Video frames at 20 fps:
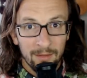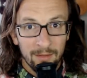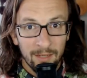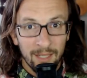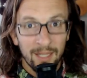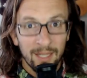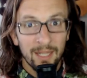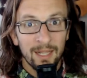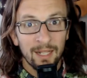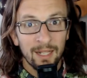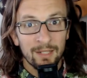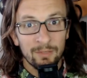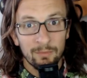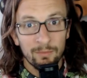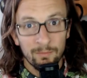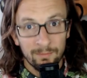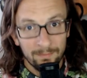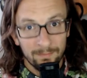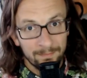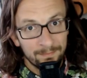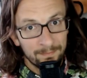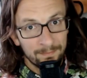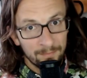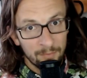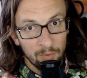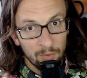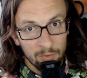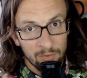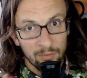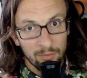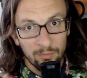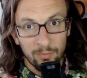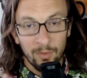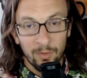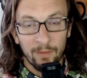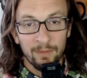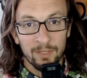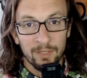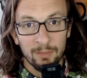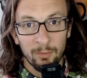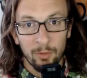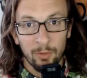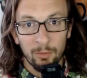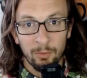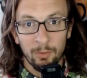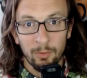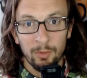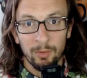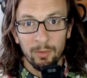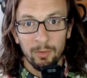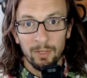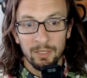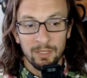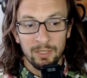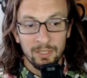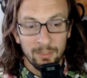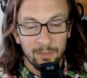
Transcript: I think that's those are obviously more important questions.